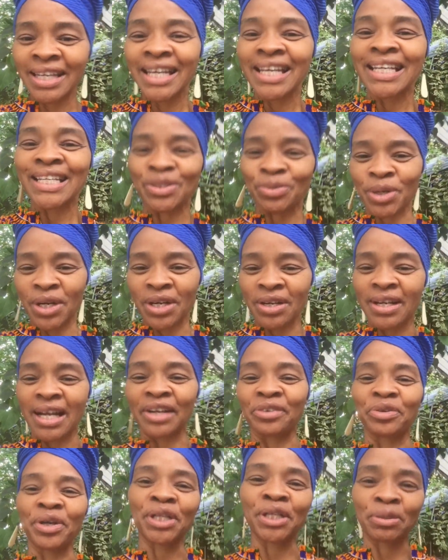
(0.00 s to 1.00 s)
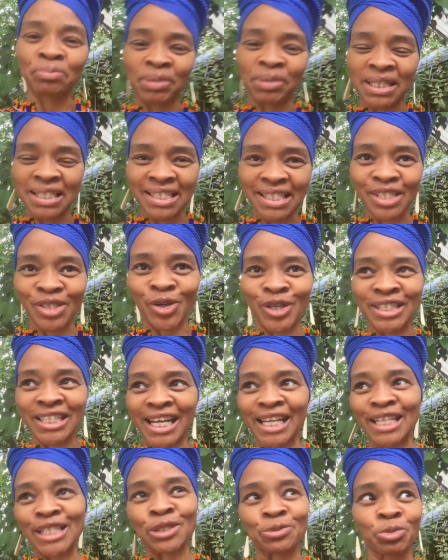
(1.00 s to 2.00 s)
is well. I created a business called
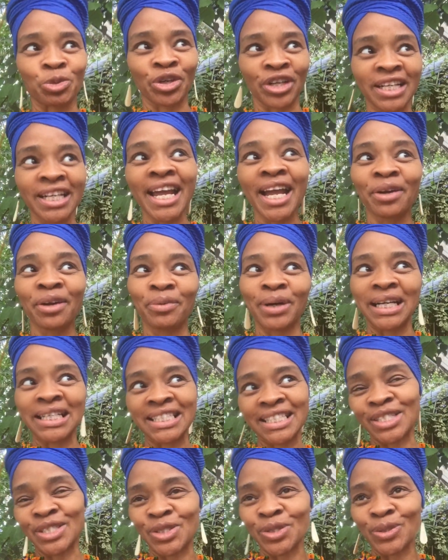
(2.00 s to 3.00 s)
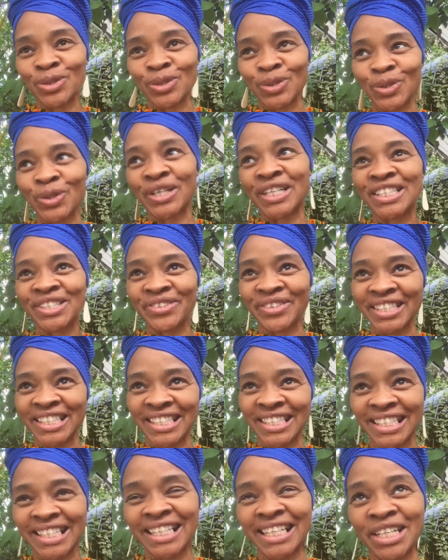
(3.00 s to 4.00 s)
Diaspora Connect where I assist those who are
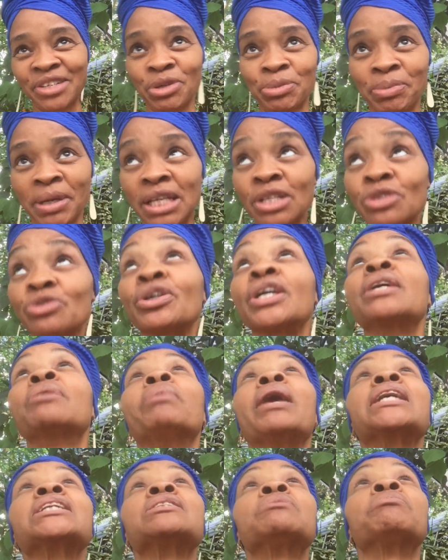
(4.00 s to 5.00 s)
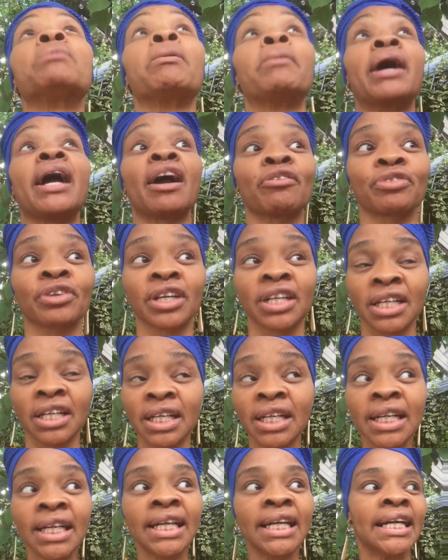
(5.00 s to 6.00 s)
interested in repatriating back to Mama Africa
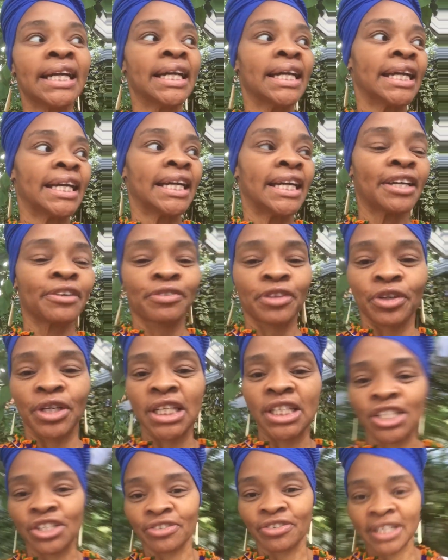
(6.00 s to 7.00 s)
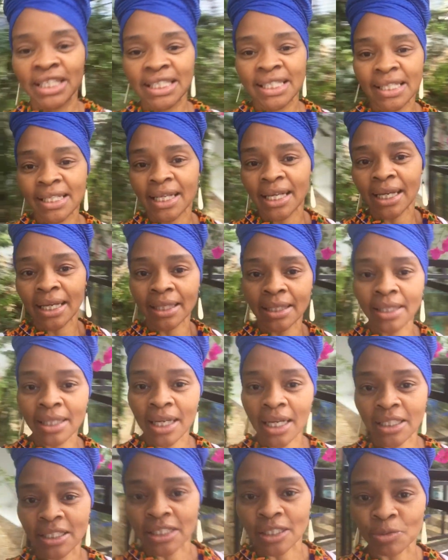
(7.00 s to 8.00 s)
if they're interested. And look
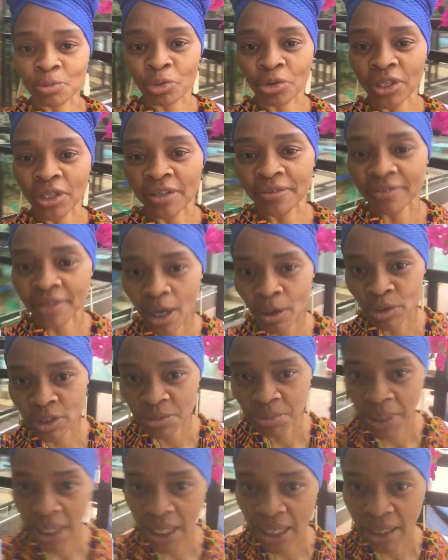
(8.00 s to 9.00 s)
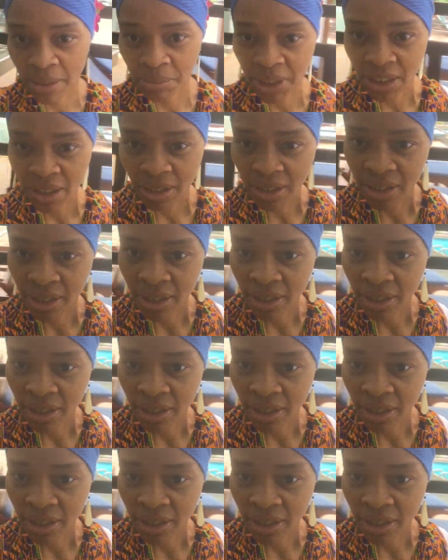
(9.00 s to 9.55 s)
at these pretty flowers behind me, y'all.